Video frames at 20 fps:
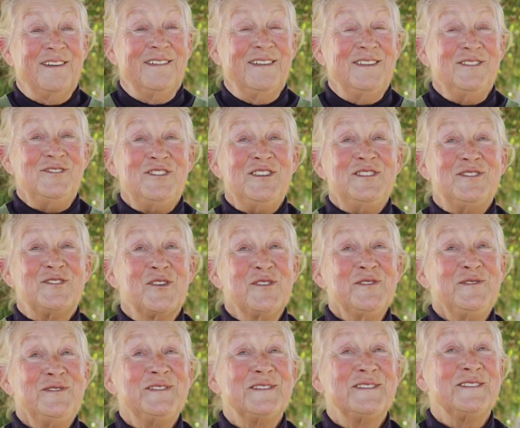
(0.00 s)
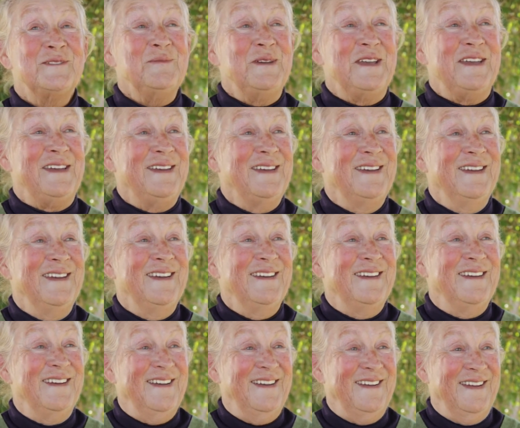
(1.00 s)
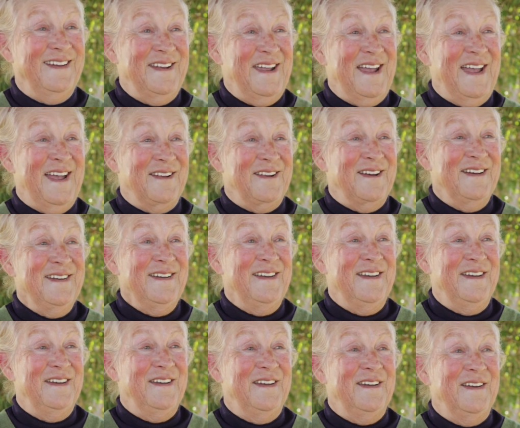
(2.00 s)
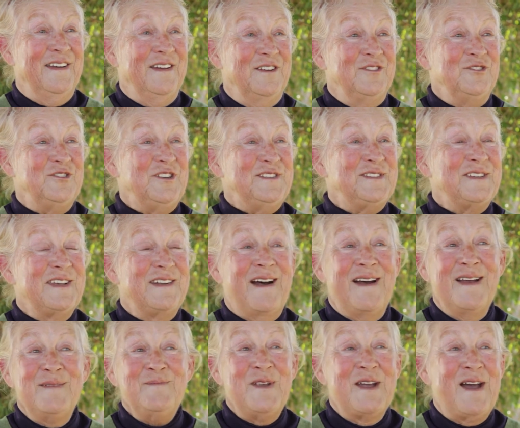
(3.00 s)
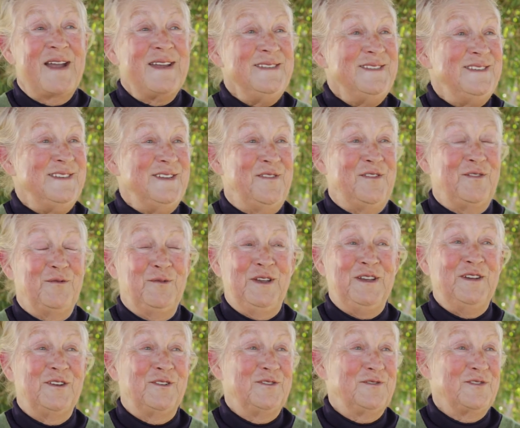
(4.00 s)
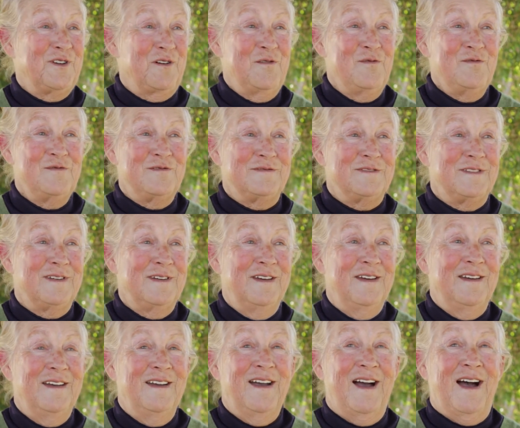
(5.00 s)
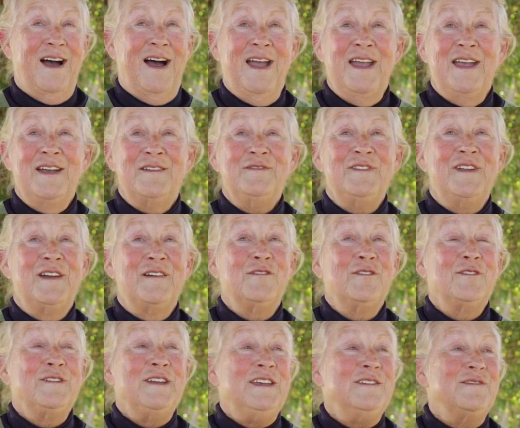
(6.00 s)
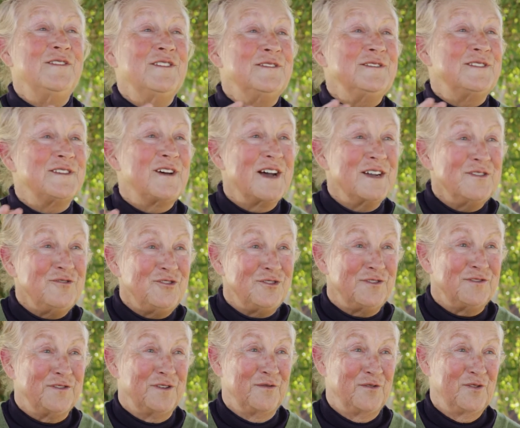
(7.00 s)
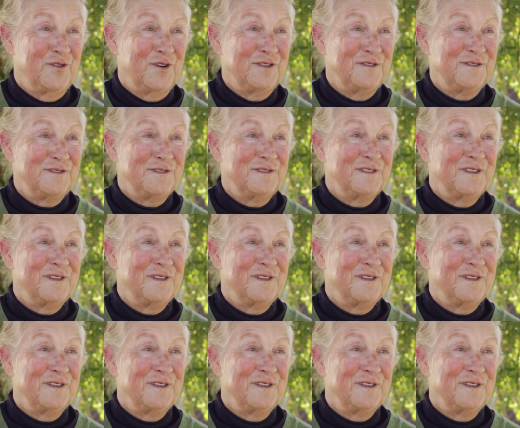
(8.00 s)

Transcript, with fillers: And she turns to me and Anna. She said, I'm 93 years old. I have never even touched a horse.